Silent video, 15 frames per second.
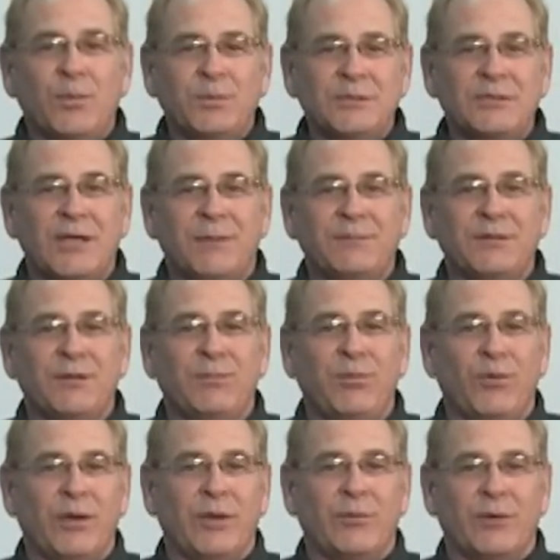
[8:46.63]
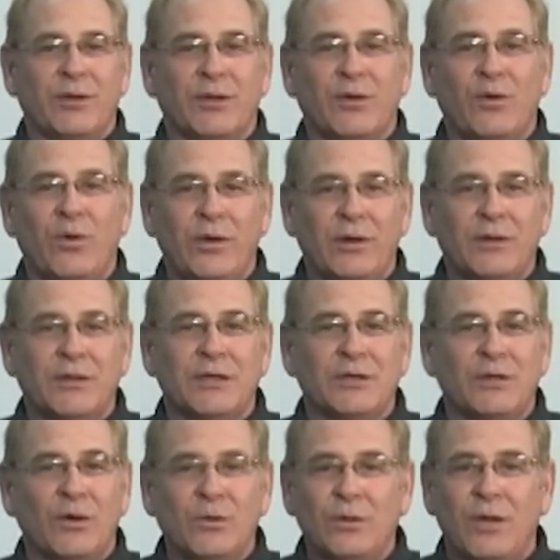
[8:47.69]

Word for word: opens up to the point where the coil can no